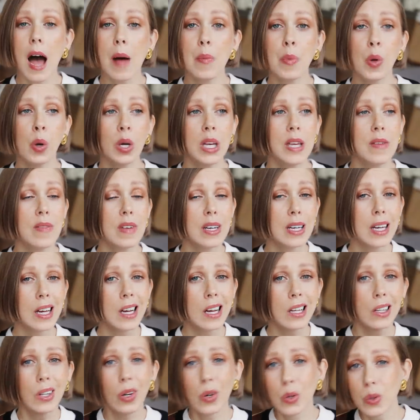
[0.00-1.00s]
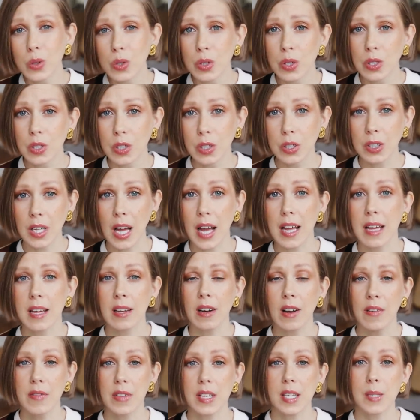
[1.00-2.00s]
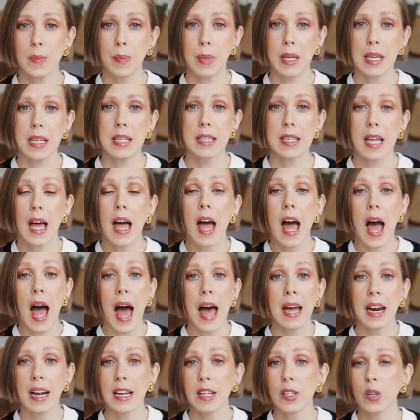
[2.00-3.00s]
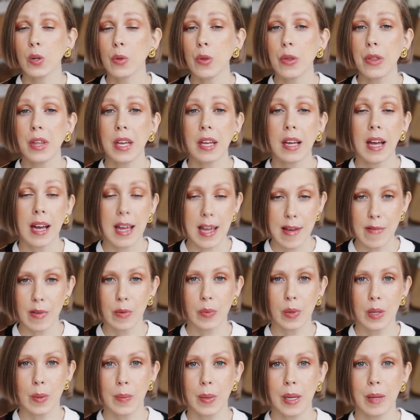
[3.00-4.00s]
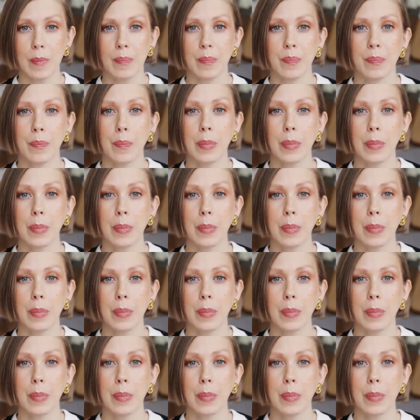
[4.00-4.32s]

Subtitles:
I'm not even close to tired of this piece, and I don't think I ever will be.